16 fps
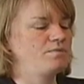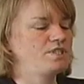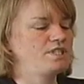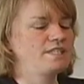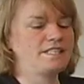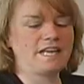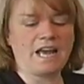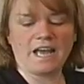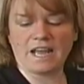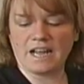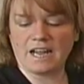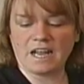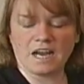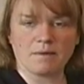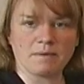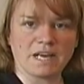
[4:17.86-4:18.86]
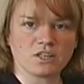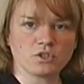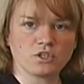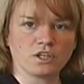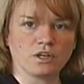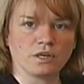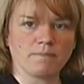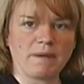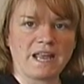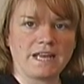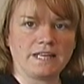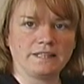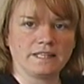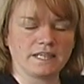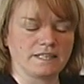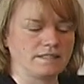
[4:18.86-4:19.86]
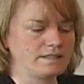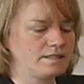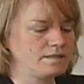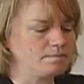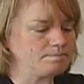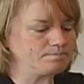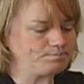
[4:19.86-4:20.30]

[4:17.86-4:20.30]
Today, I'm actually going to paint this